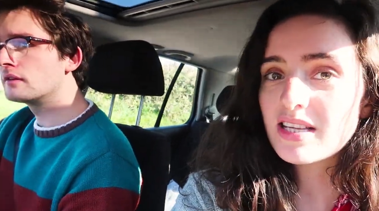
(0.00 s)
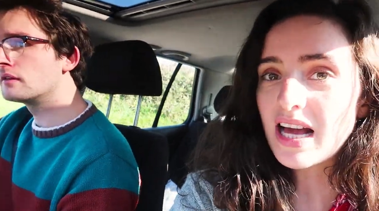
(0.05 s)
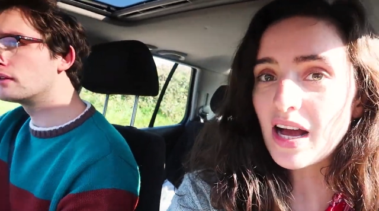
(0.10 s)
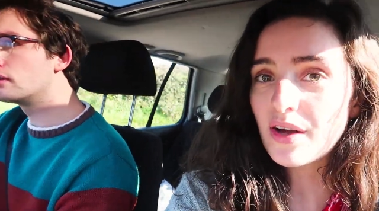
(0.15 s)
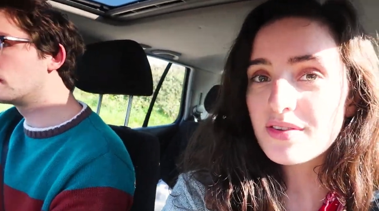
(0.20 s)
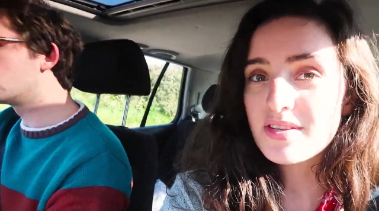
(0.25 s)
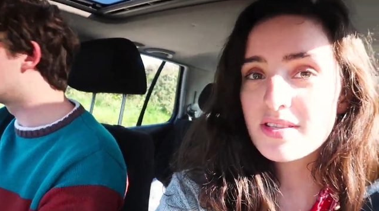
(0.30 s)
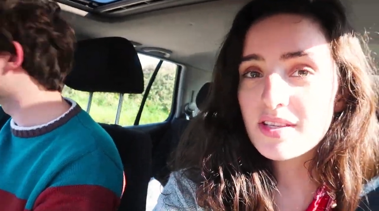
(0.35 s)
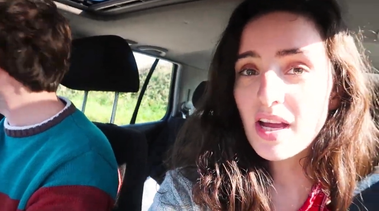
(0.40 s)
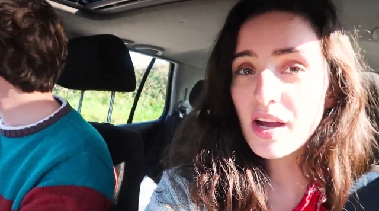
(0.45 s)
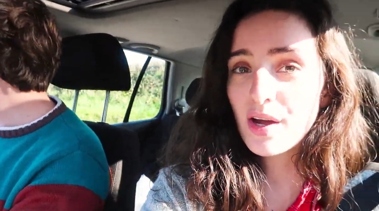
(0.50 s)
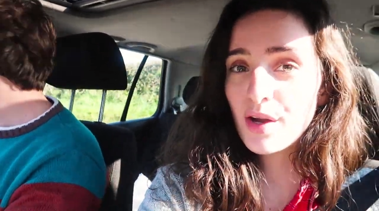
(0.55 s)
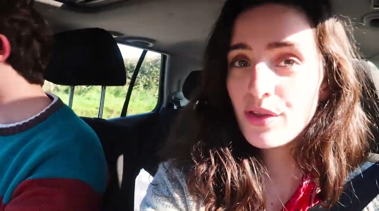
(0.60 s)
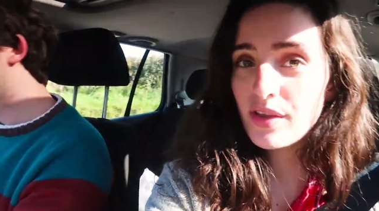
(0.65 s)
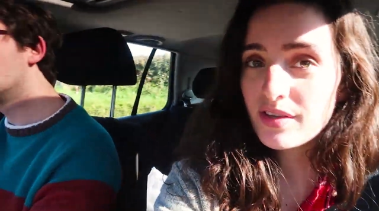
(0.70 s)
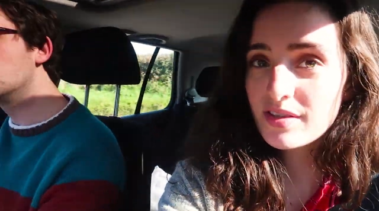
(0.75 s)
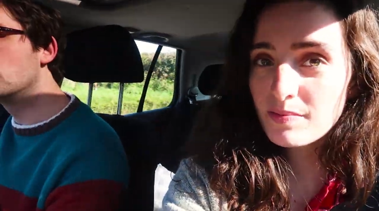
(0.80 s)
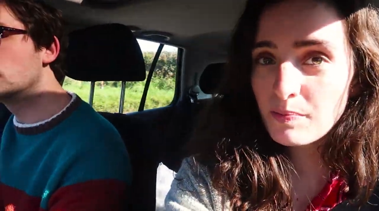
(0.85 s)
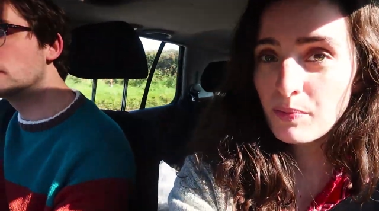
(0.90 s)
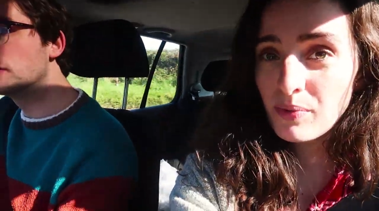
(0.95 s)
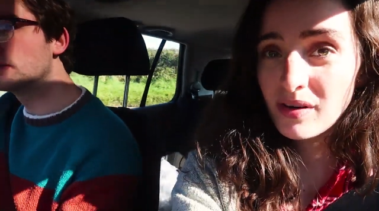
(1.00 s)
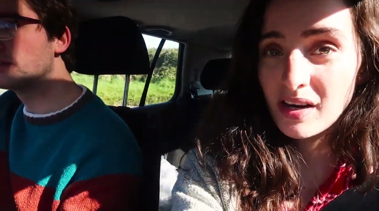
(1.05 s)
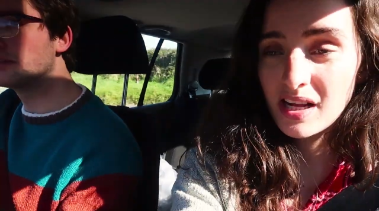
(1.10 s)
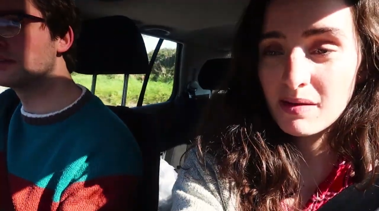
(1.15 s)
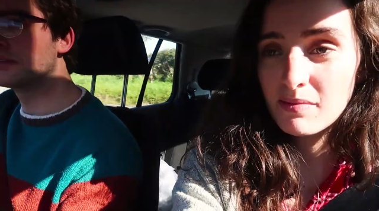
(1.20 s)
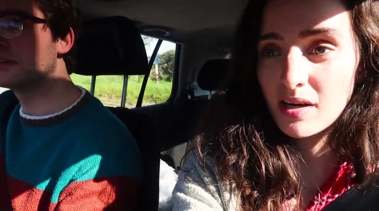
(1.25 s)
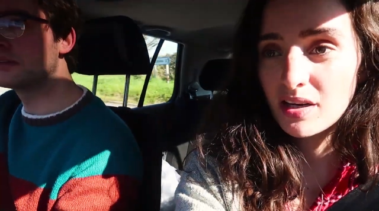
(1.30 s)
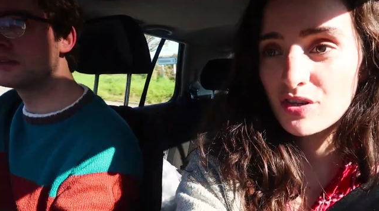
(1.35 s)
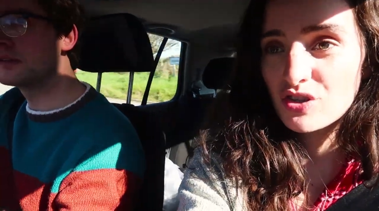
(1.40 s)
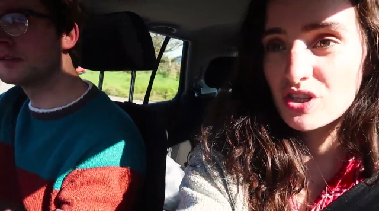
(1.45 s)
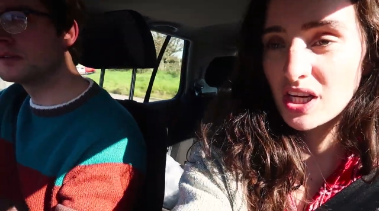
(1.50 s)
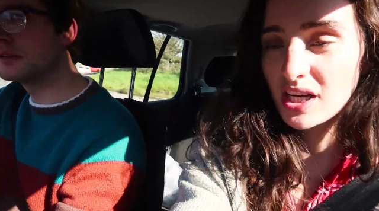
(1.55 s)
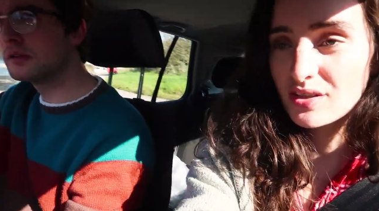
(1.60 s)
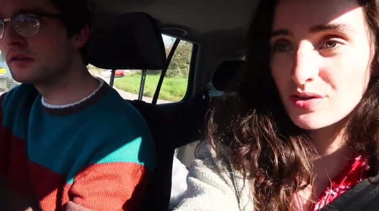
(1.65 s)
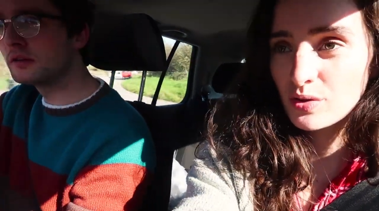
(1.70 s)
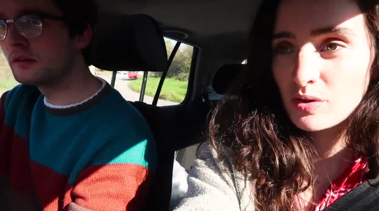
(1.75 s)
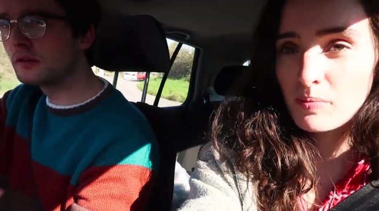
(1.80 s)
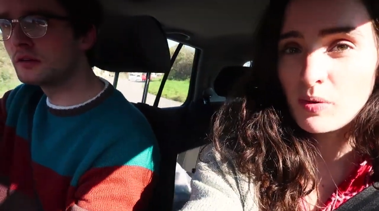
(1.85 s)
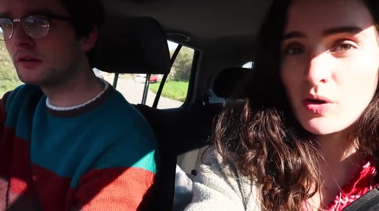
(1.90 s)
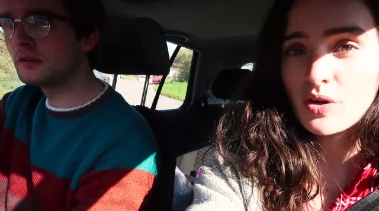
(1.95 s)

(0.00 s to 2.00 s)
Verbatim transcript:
Speaker 1: as houses go, this pretty much ticks all the